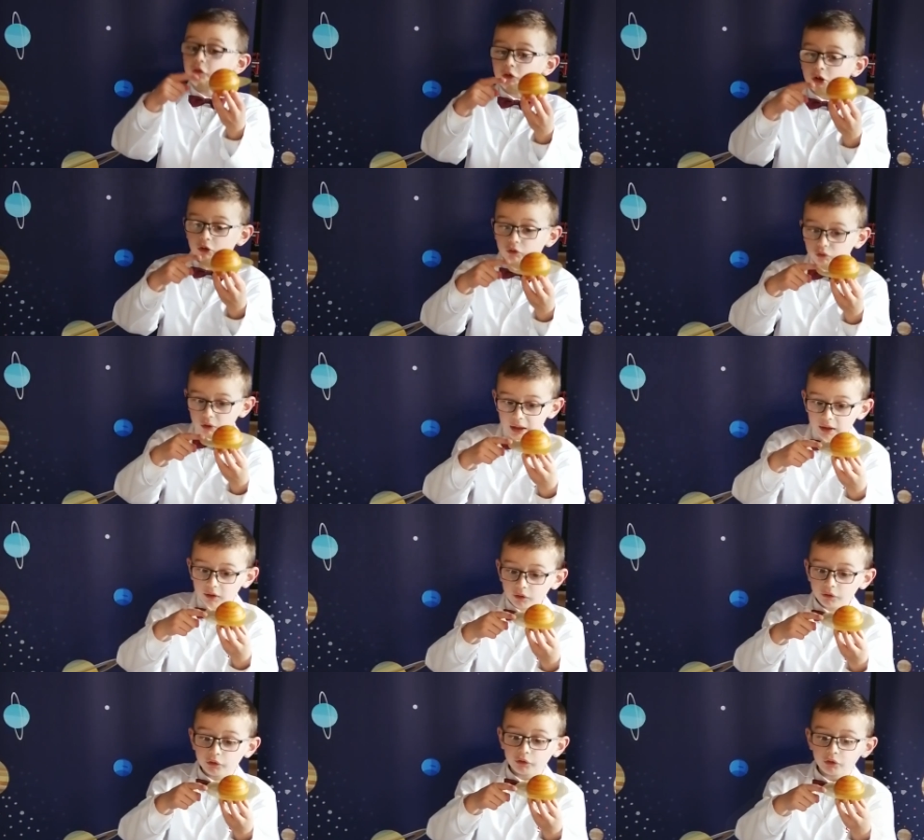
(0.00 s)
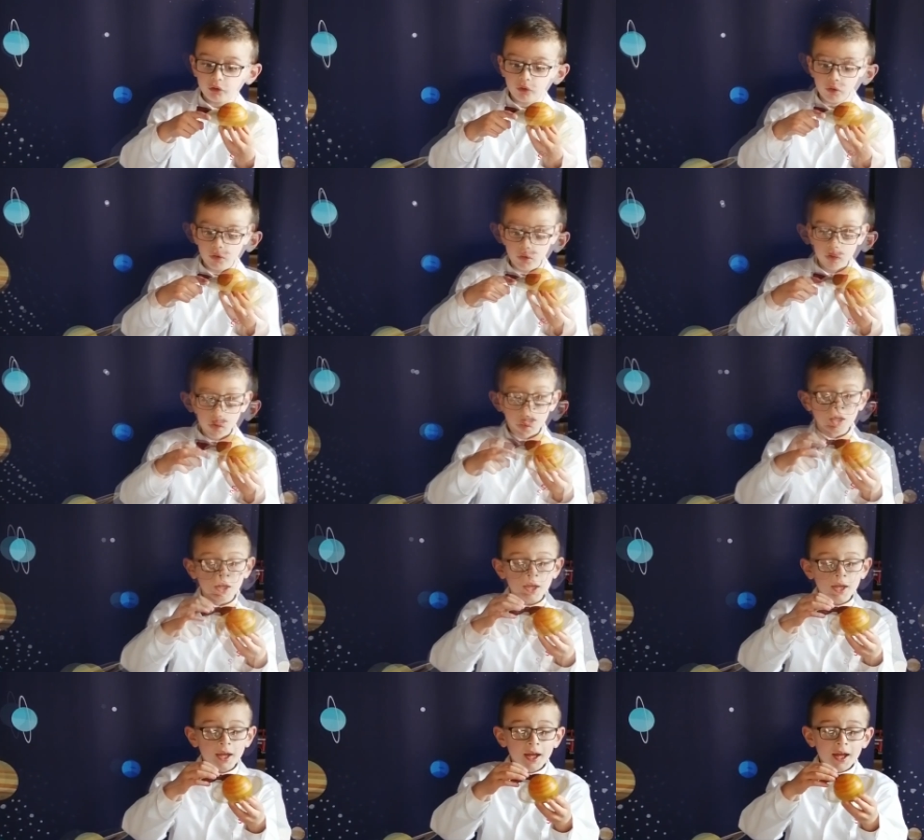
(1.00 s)
for its rings,
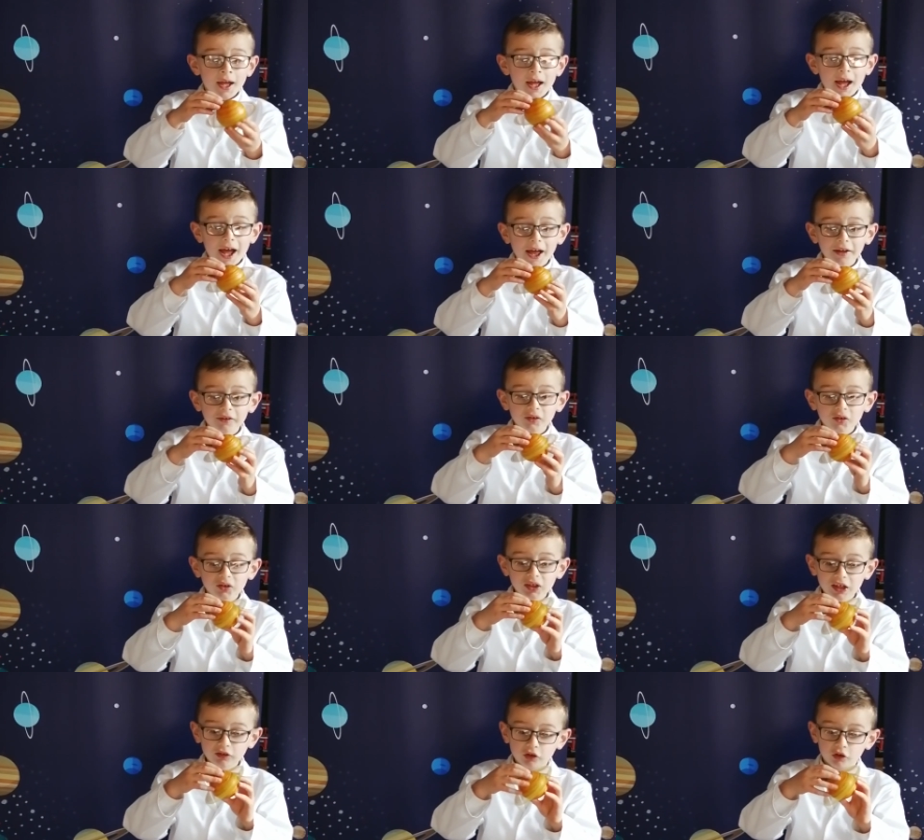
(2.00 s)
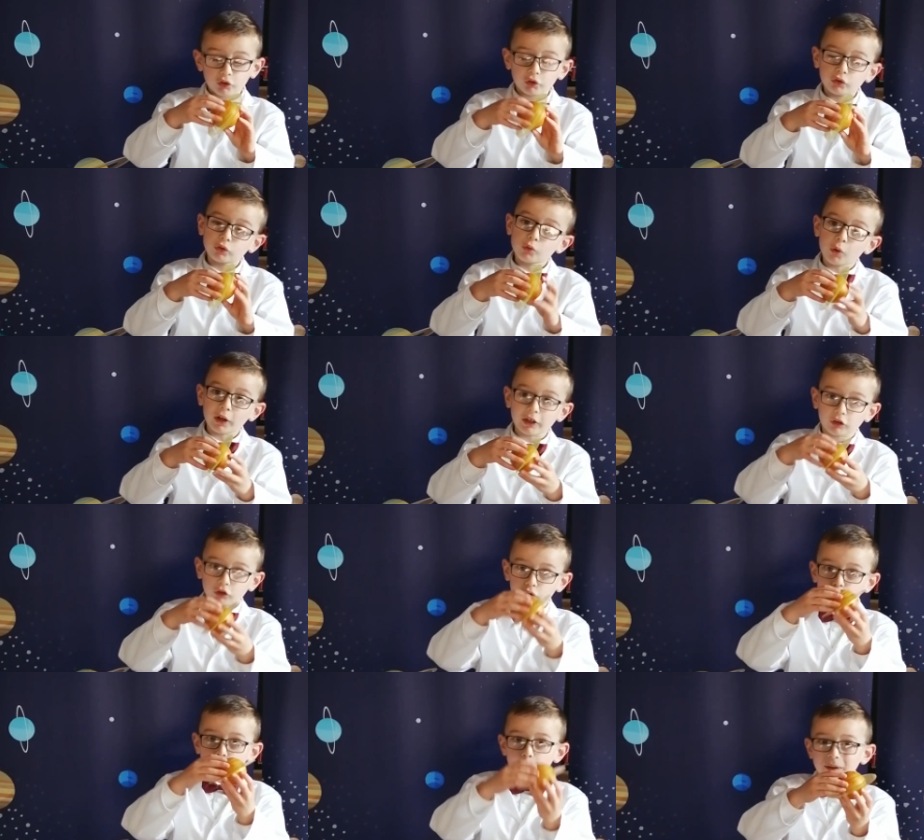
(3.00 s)
and Saturn is quite
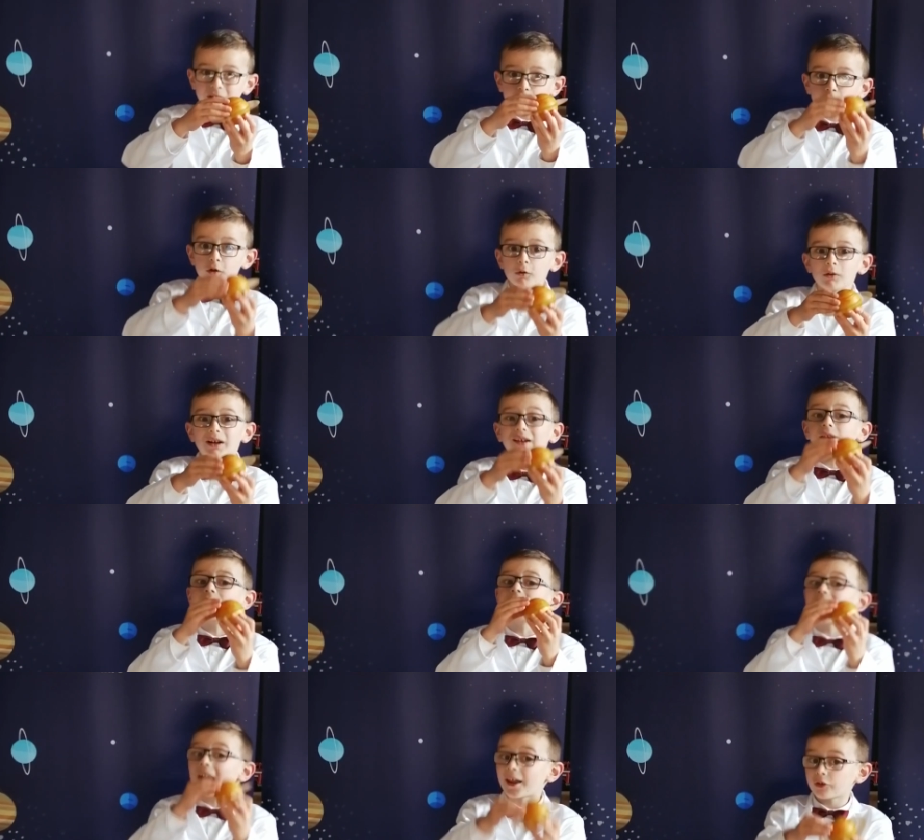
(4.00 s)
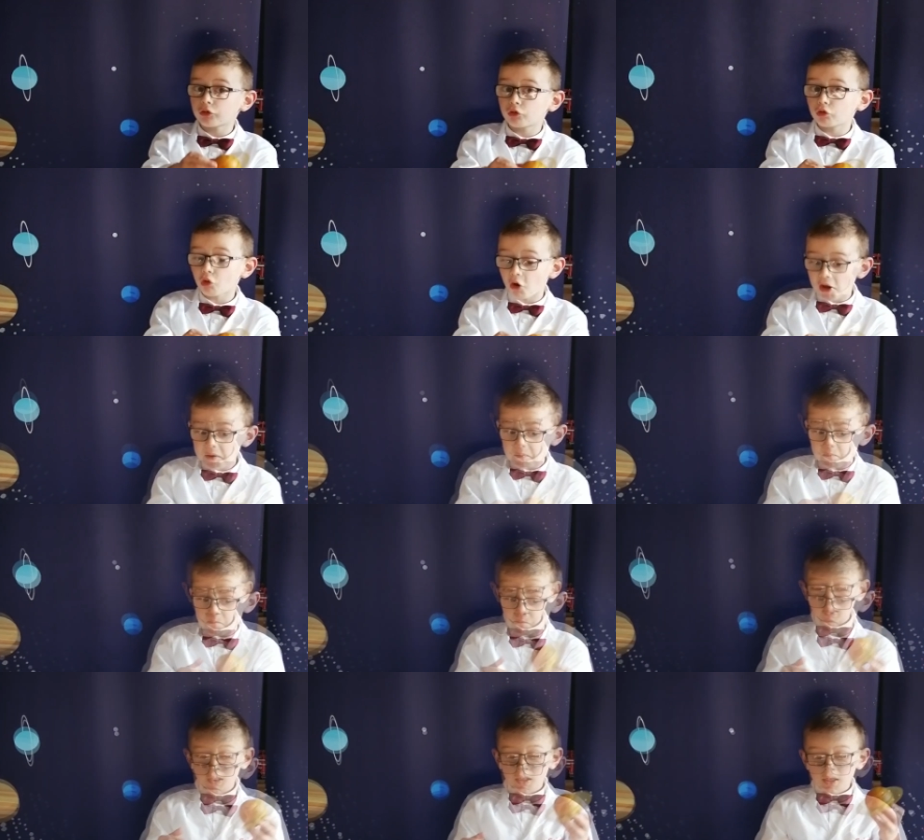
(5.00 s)
strong too. It's a giant.
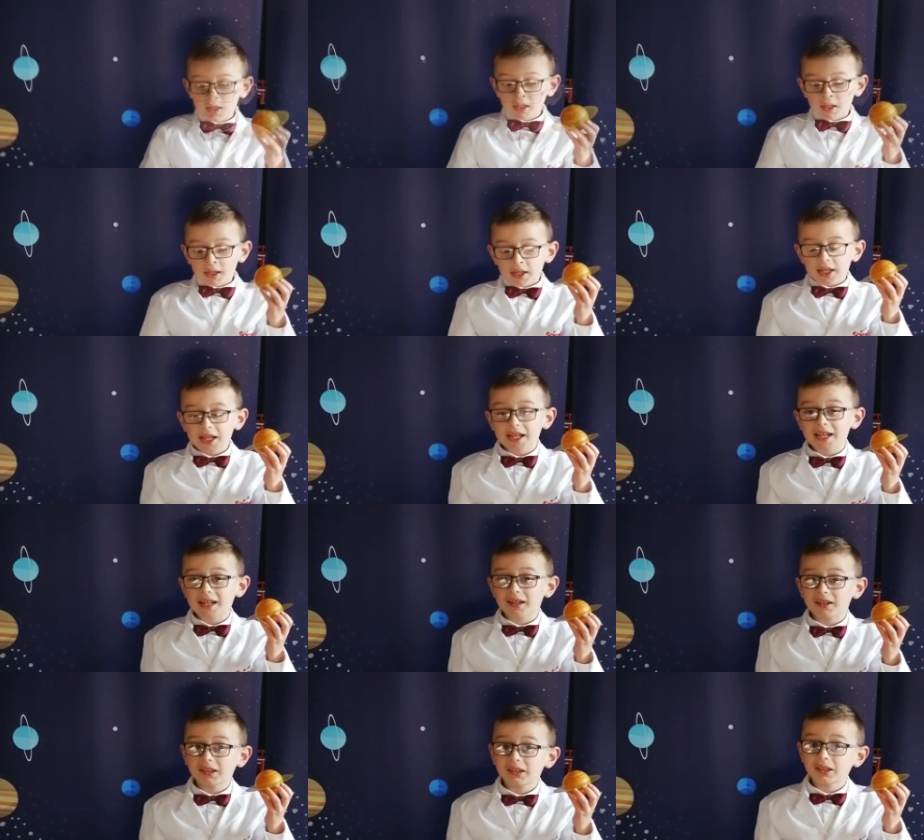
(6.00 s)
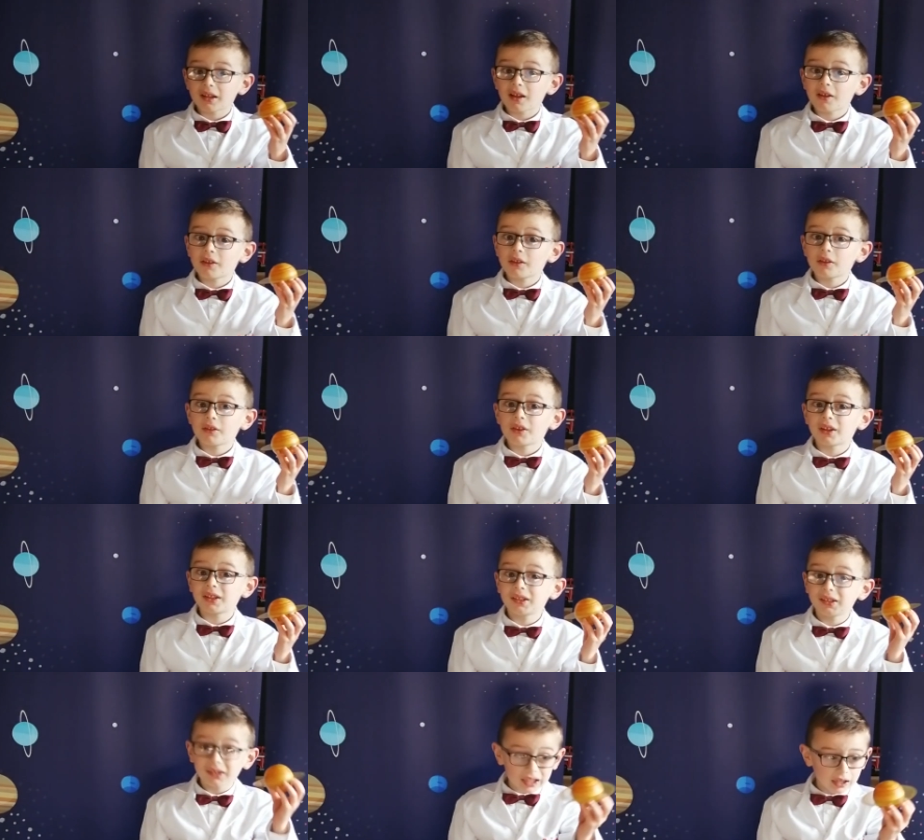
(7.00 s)
It's the
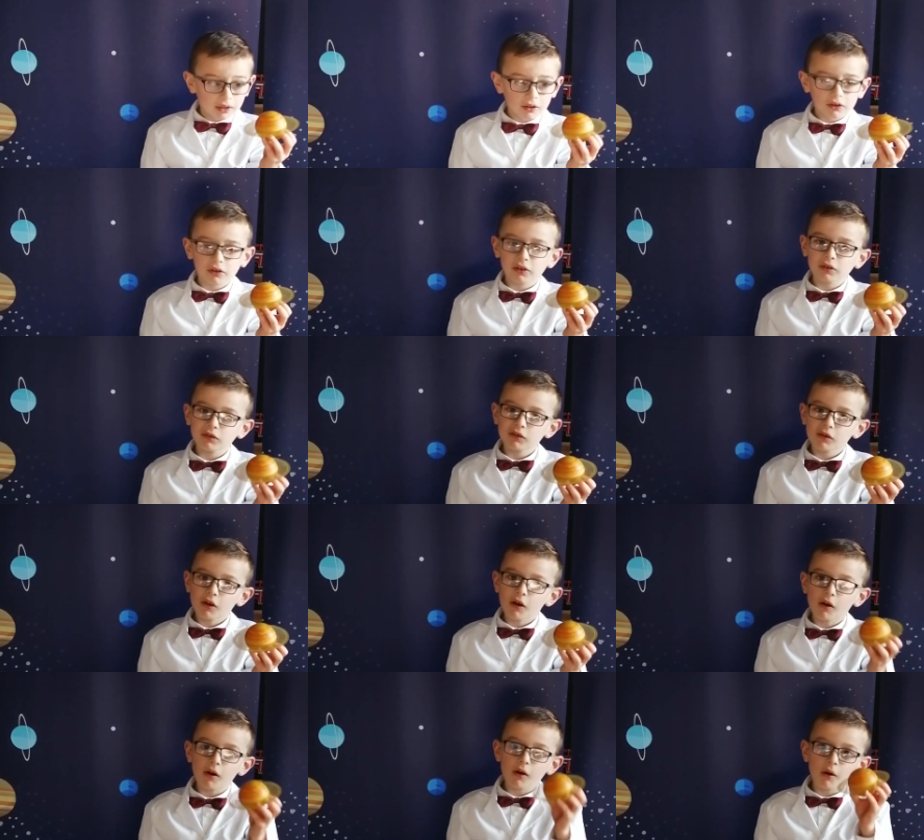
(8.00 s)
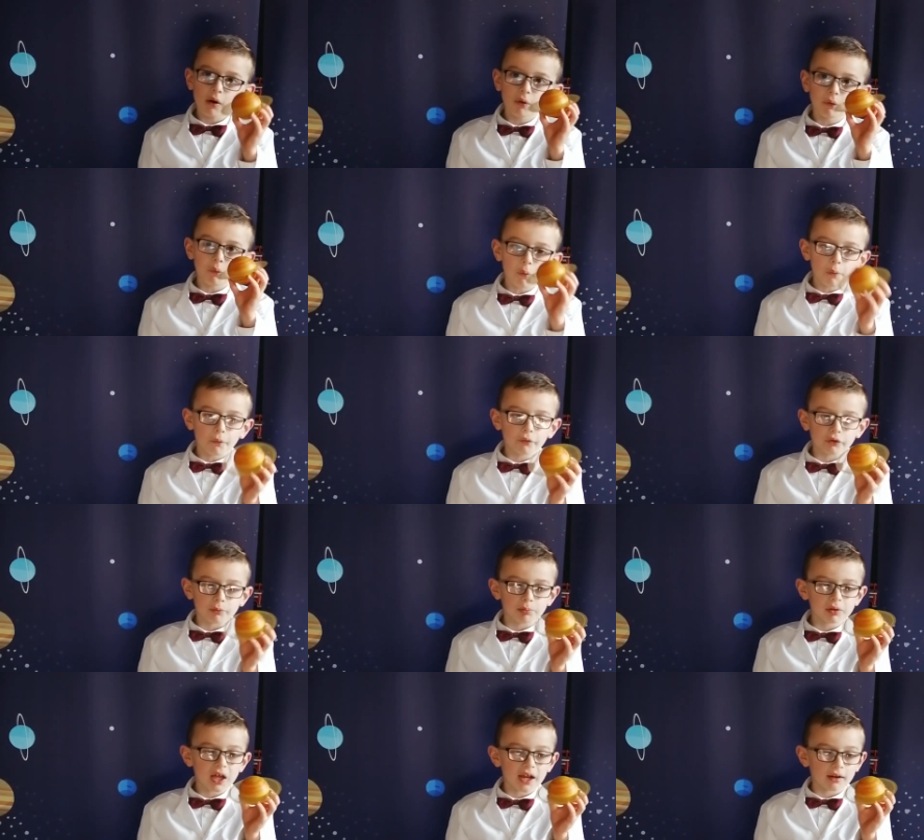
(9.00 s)
sixth of all of
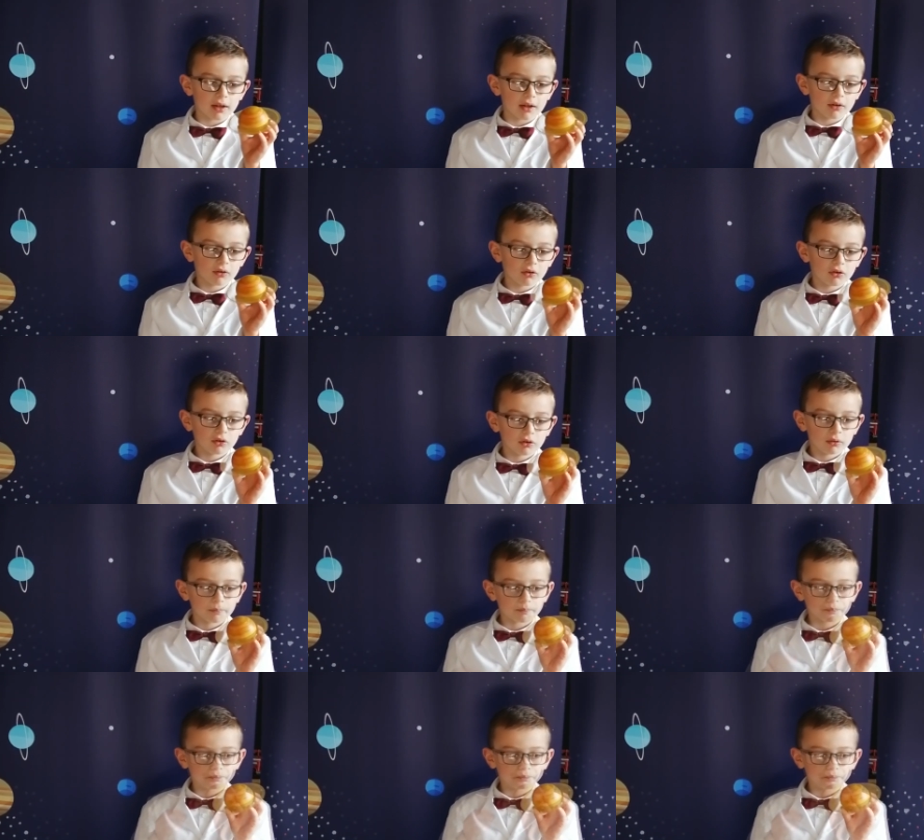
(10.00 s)
the planets.